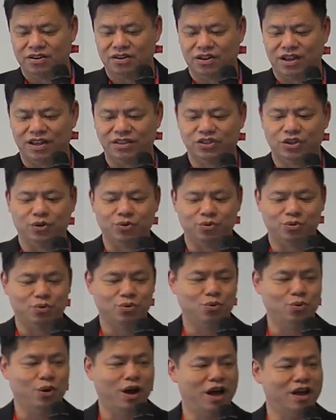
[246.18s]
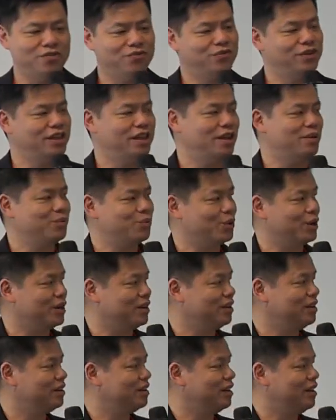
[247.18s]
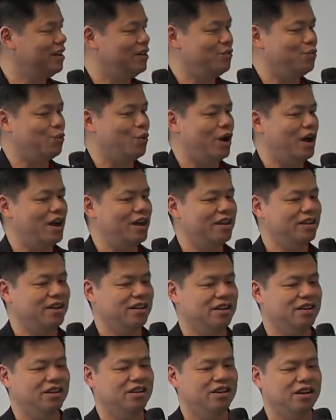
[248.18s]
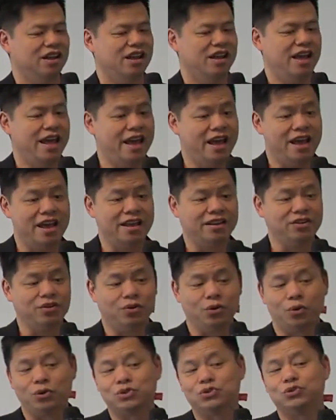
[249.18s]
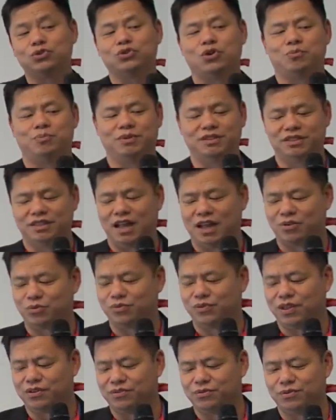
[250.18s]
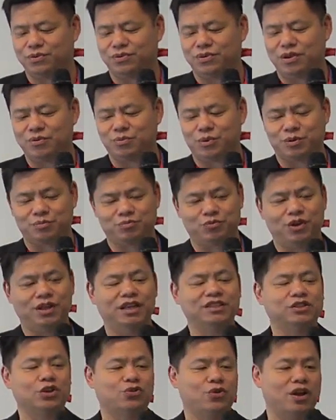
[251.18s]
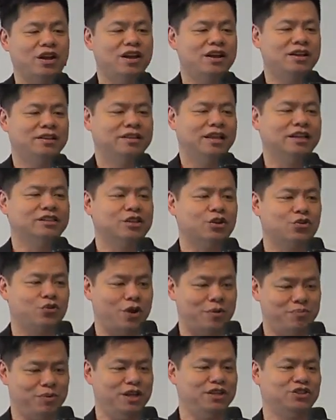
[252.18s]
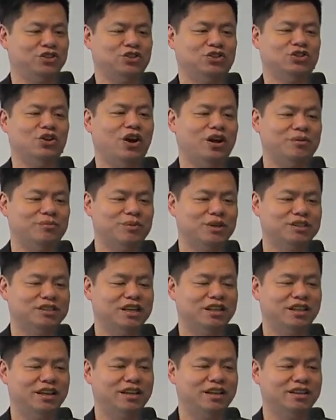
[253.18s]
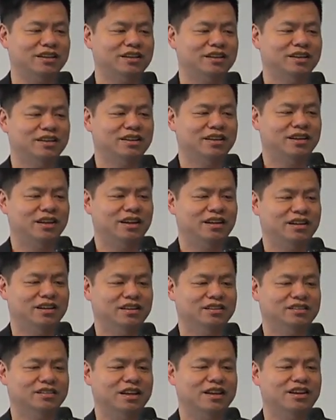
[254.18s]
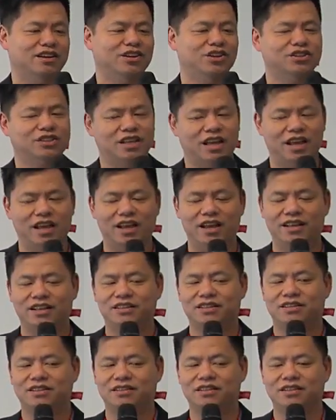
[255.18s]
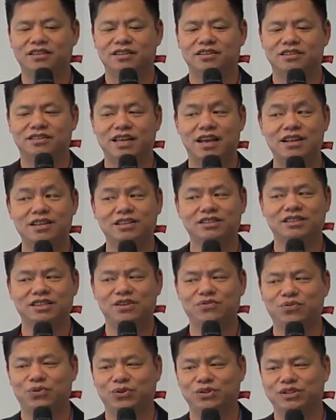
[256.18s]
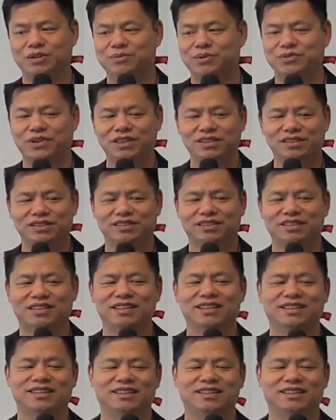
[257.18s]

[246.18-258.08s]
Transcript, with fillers: okay, so why VMware and why and or use OpenStack with it, VMware. Well, that's a great that's a great place to start because I think uh, there is a tendency for some of us